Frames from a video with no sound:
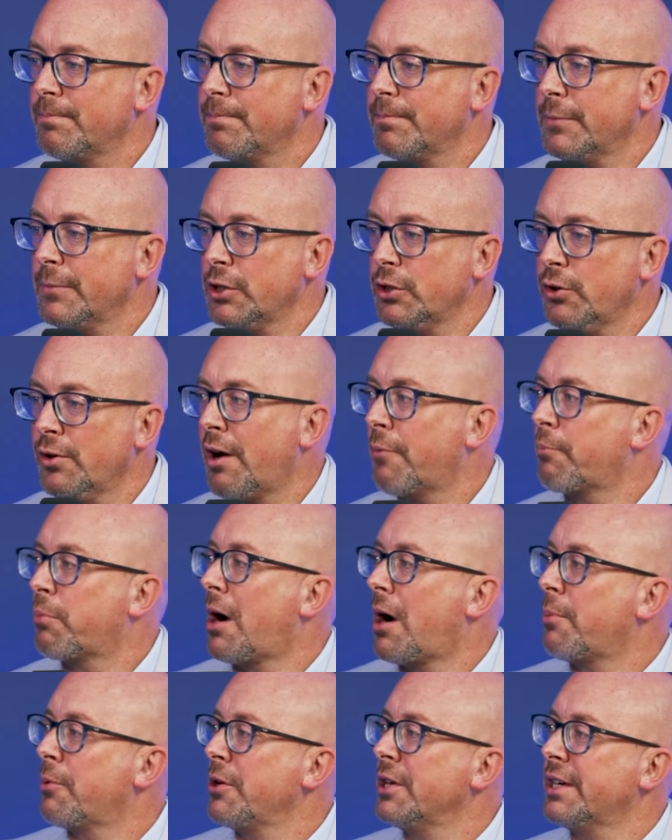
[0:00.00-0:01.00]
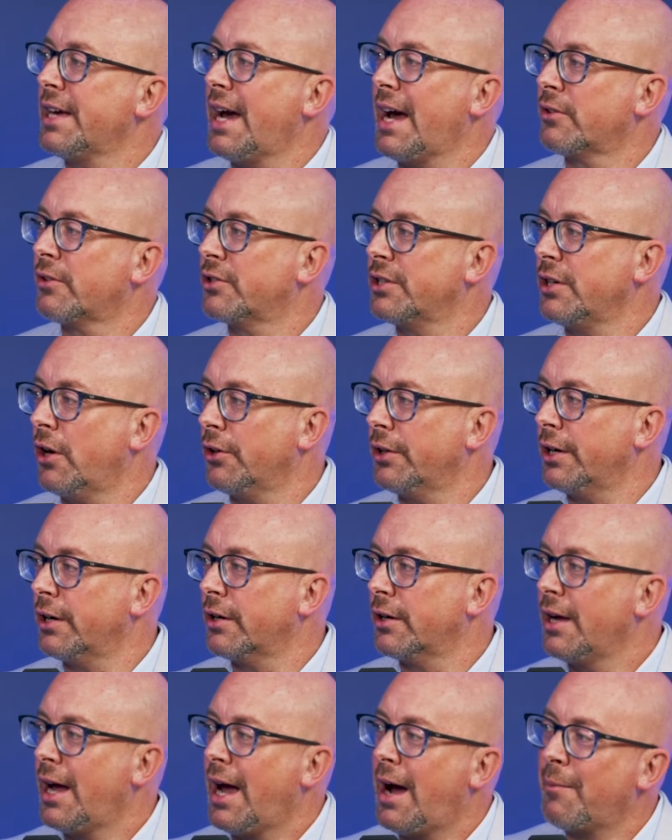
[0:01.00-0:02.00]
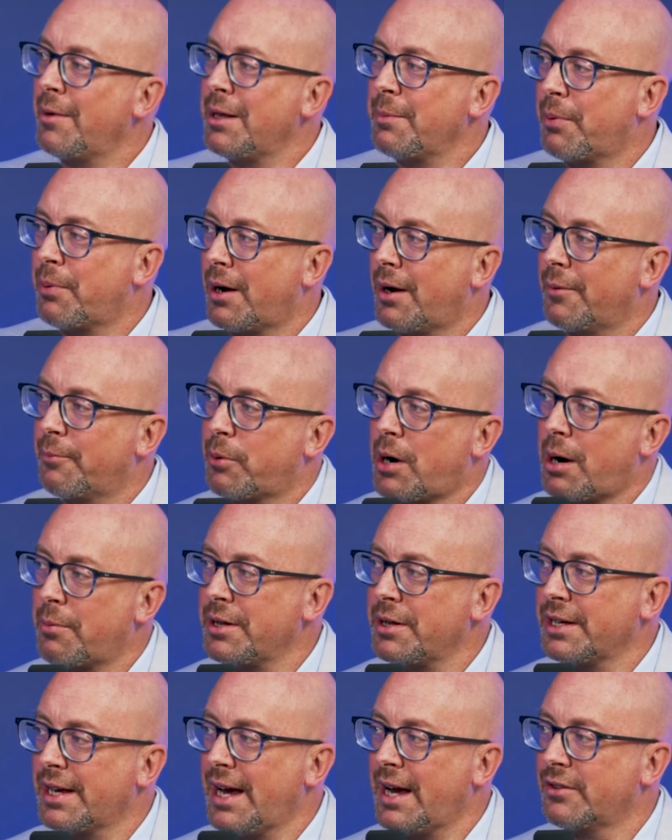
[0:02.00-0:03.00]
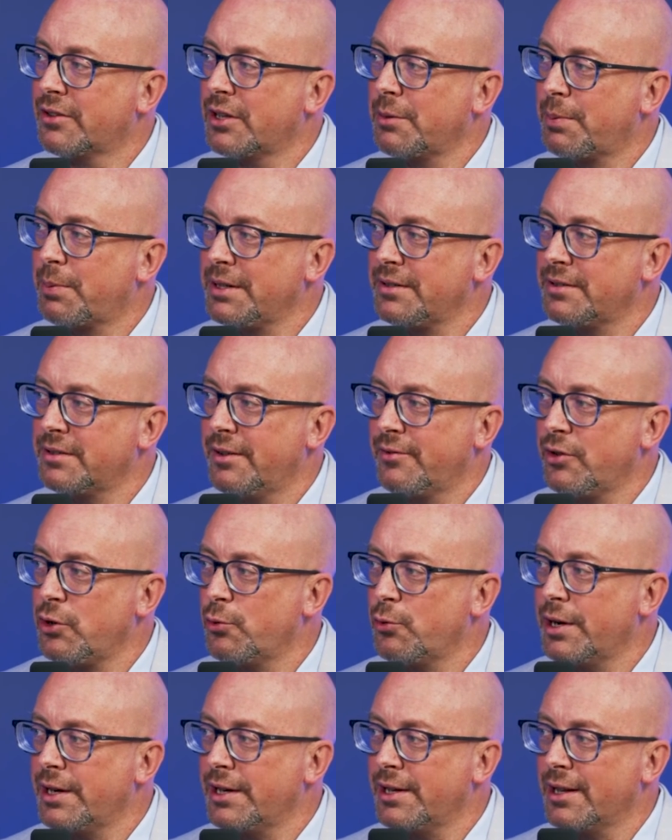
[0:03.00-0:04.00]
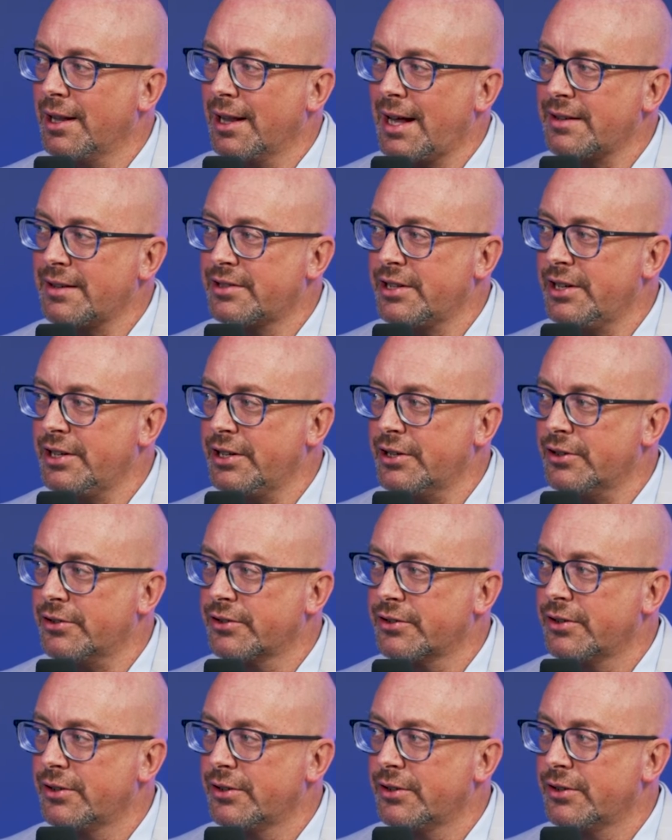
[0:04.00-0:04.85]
You have property and casualty on there. How many property and casualty pieces have you written in the last 10 years?